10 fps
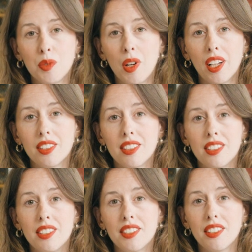
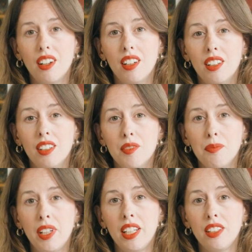waxes are
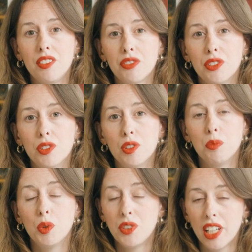made for
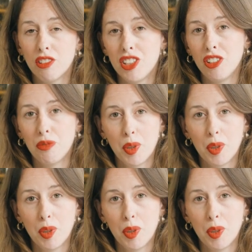more decorative